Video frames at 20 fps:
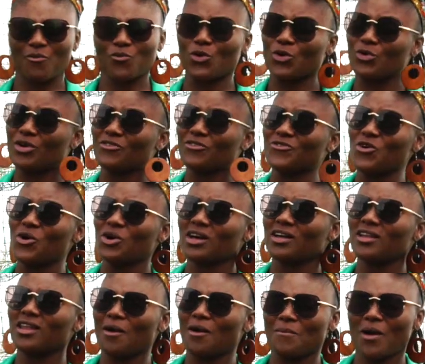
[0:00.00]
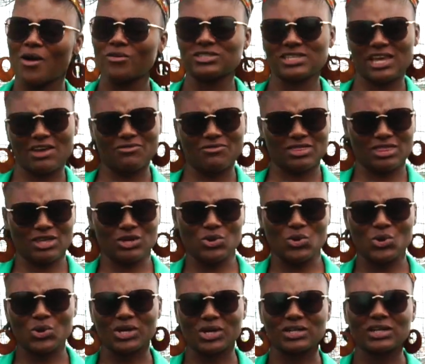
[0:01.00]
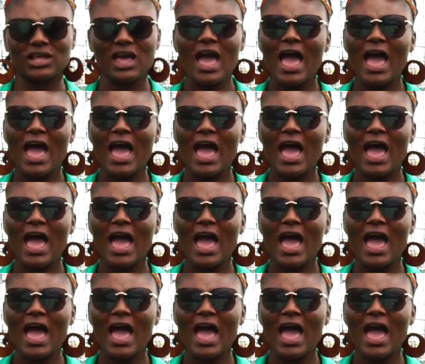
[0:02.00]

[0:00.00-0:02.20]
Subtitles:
where we are vocal about everything local.